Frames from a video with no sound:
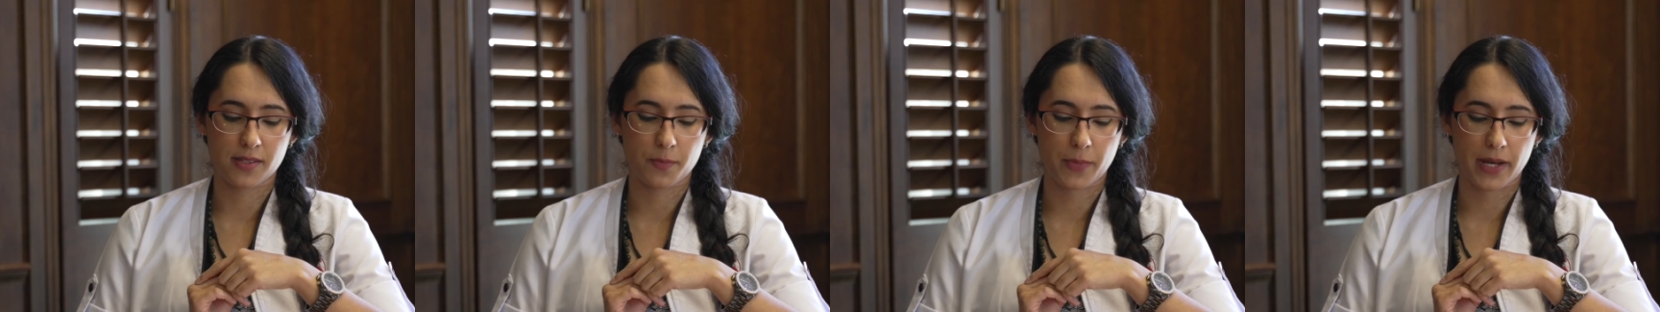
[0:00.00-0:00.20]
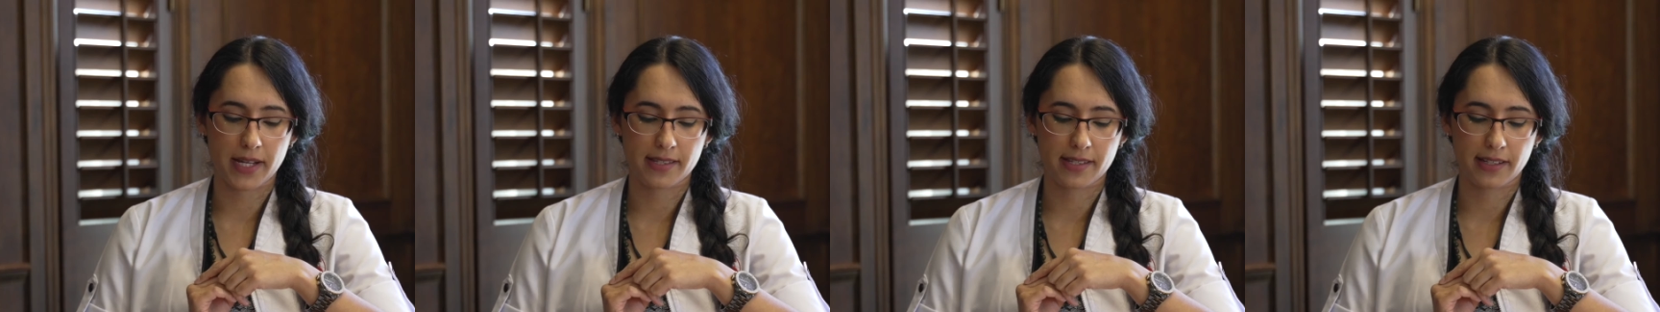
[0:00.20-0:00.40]

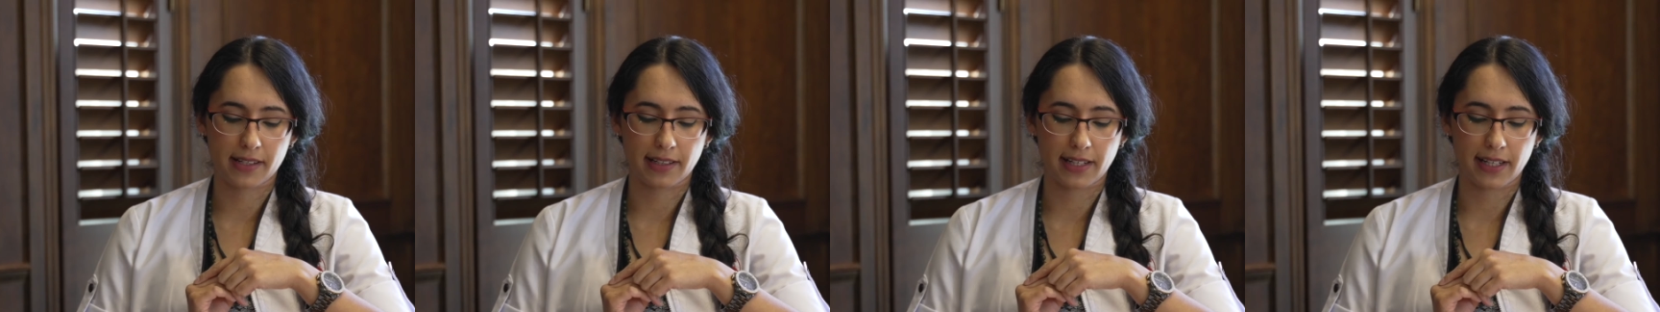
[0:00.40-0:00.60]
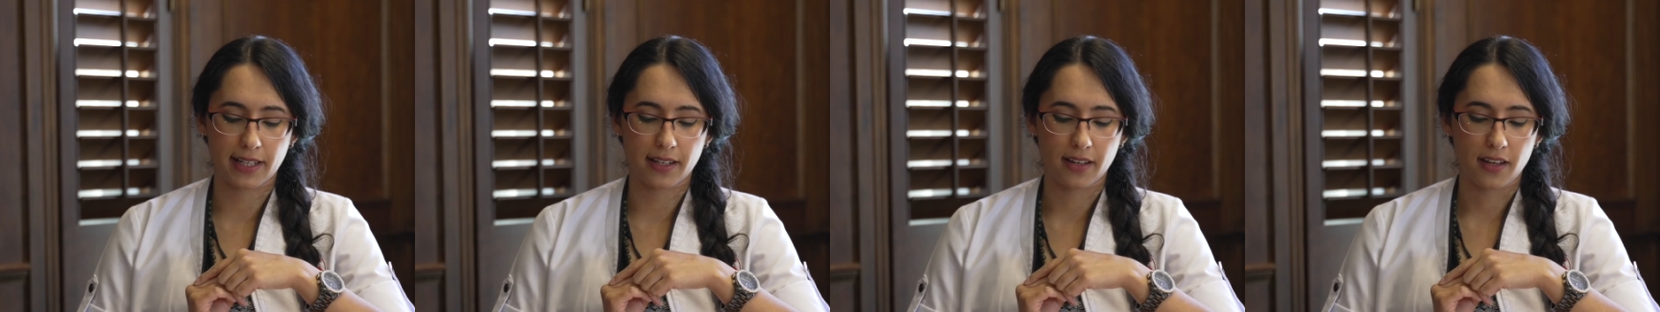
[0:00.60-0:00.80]

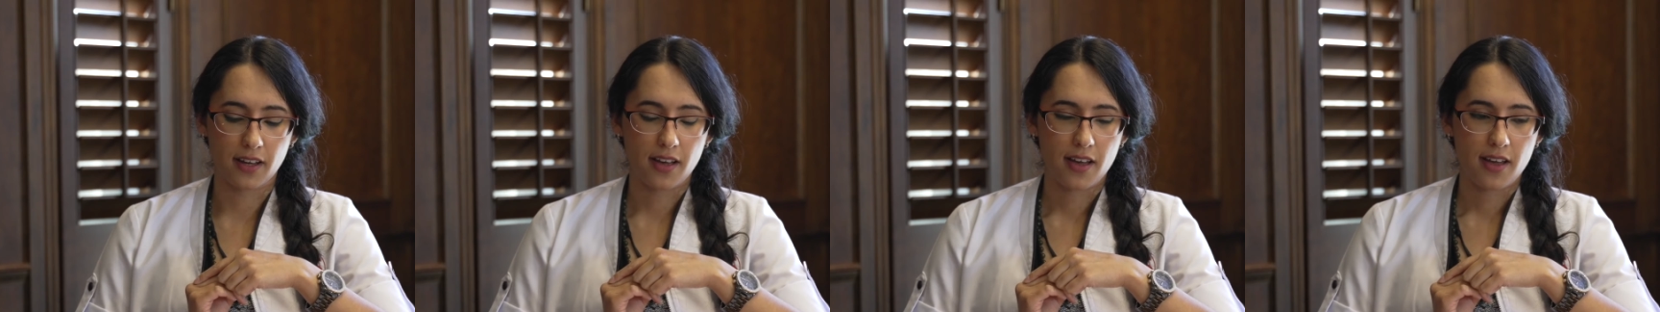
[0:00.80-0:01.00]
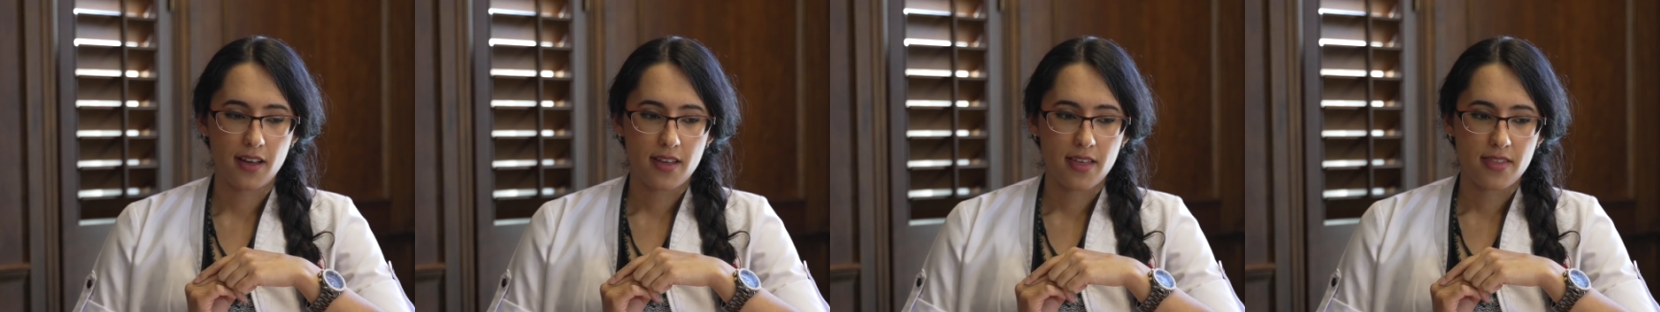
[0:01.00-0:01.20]
basically,
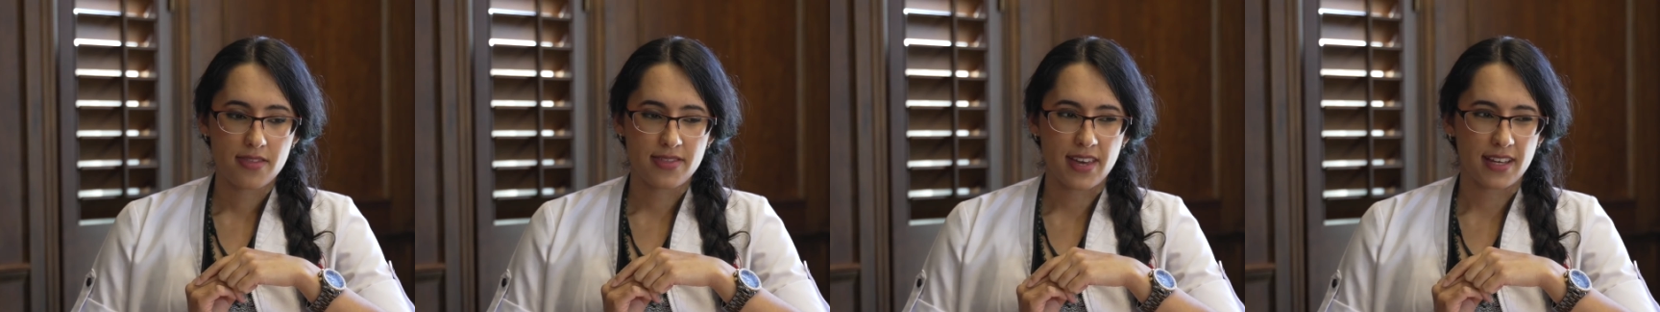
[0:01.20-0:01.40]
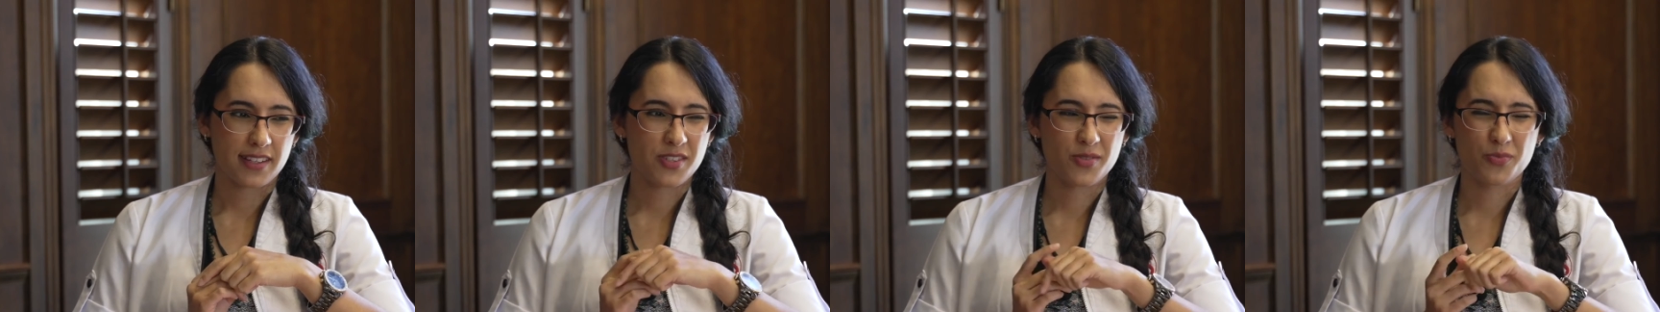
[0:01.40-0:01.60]

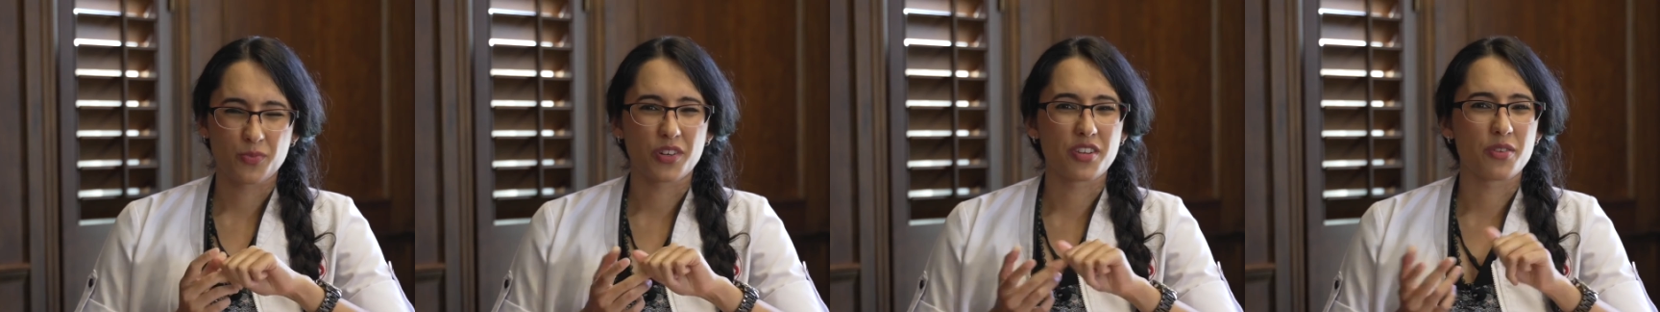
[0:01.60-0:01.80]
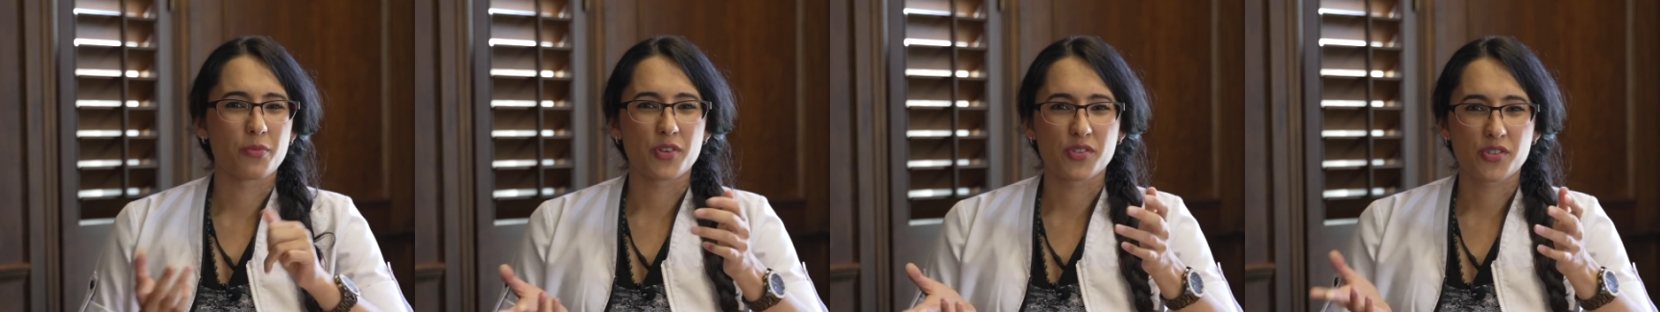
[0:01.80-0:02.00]
that's one
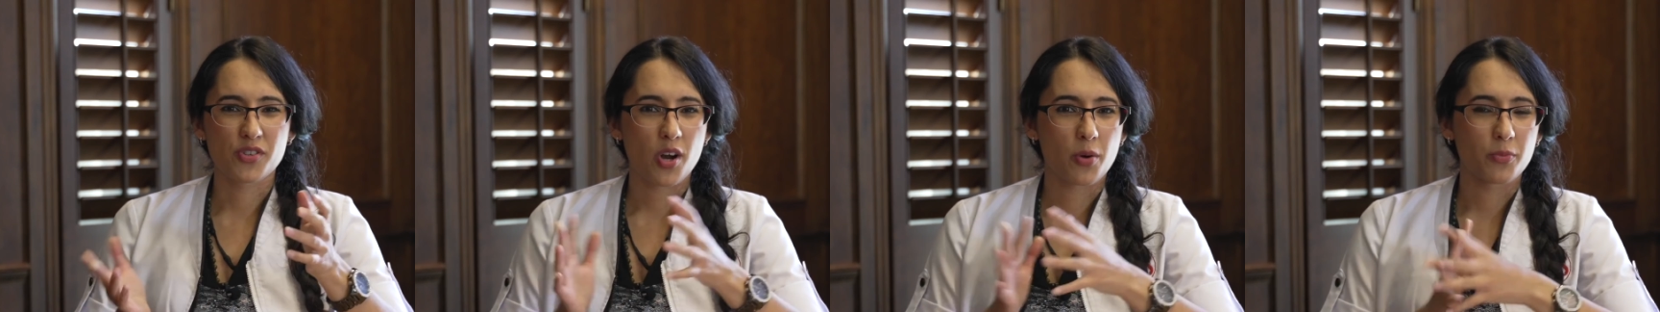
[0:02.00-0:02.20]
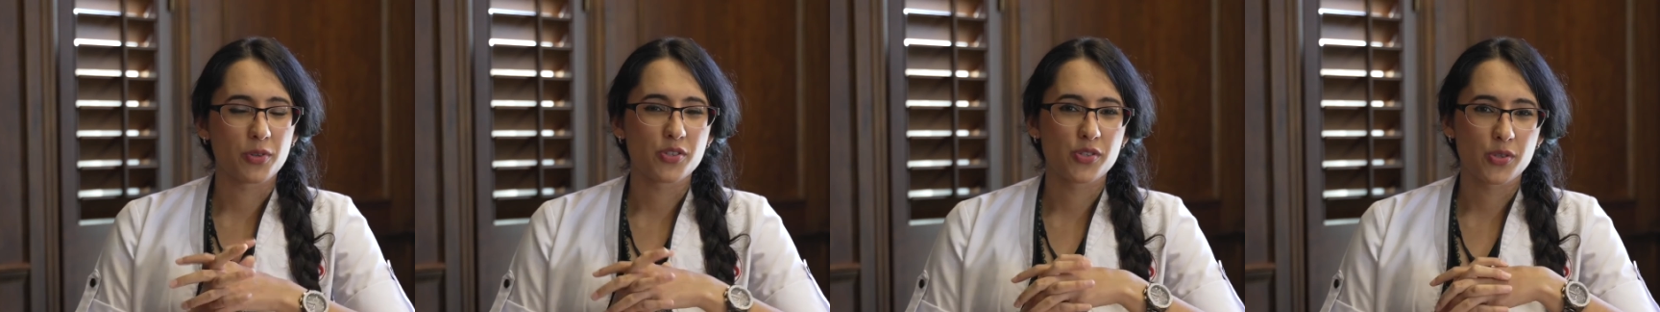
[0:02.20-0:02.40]
of the most
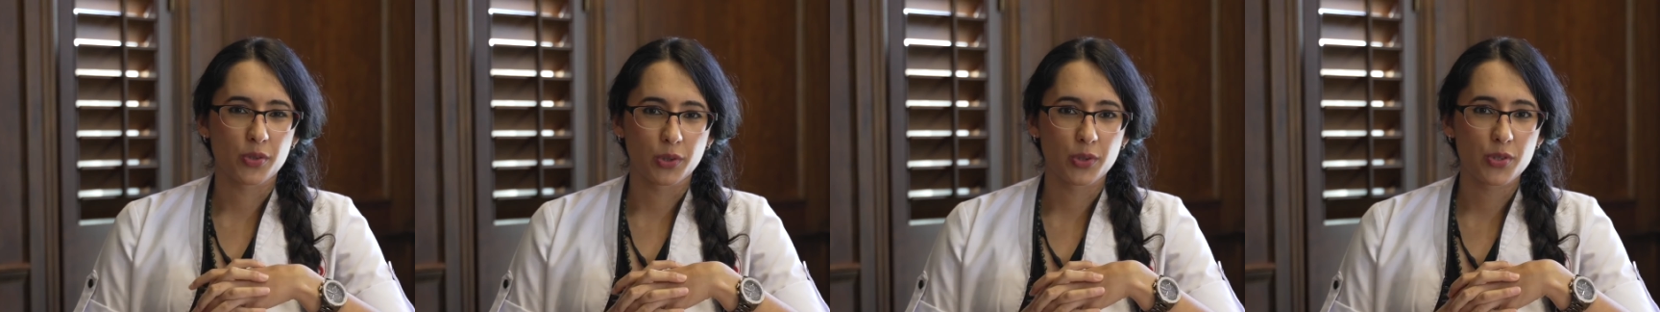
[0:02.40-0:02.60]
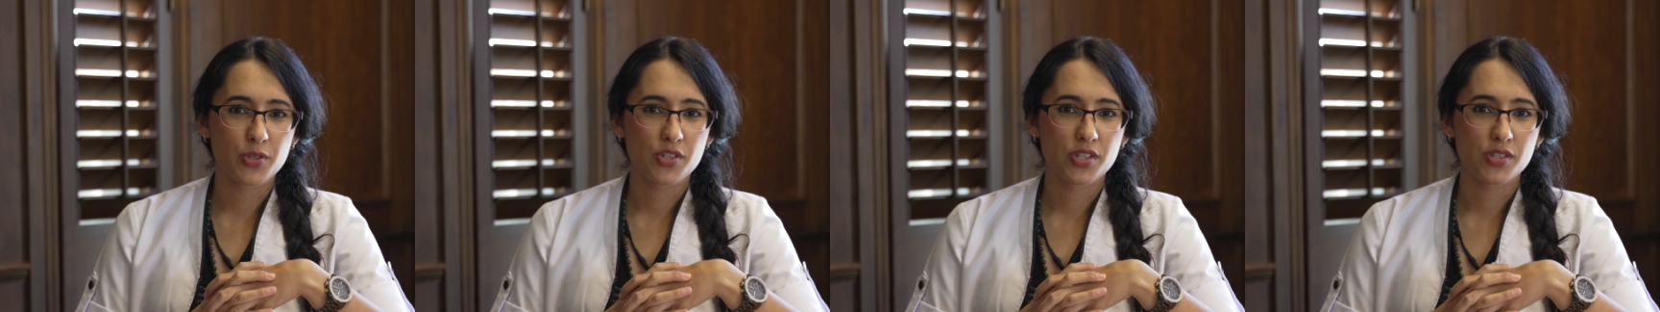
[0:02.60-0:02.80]
common
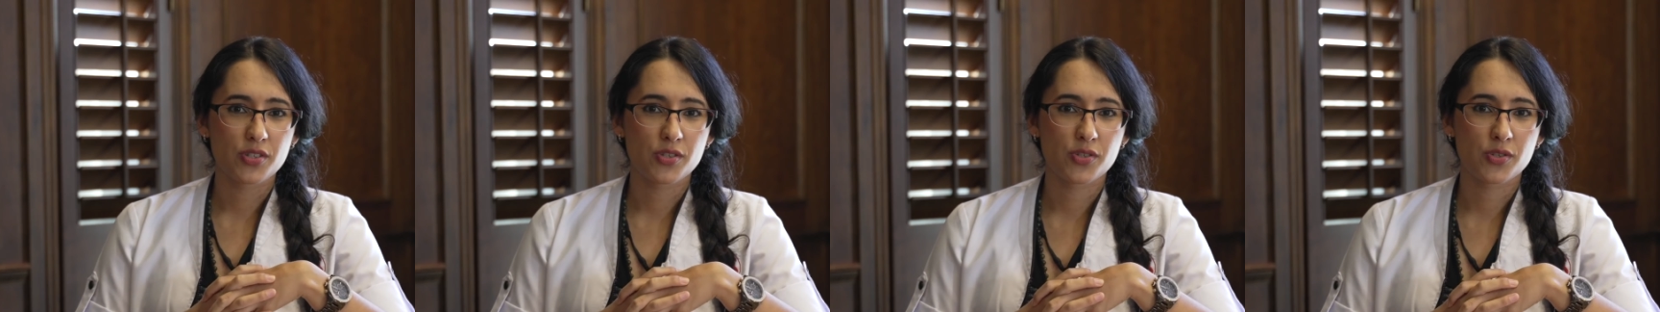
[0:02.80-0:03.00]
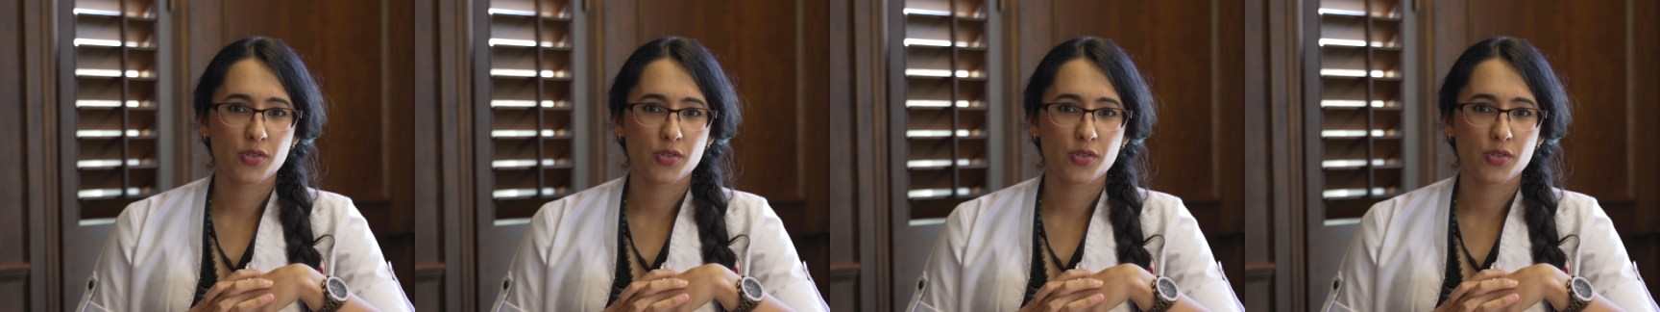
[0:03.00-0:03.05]
solutions.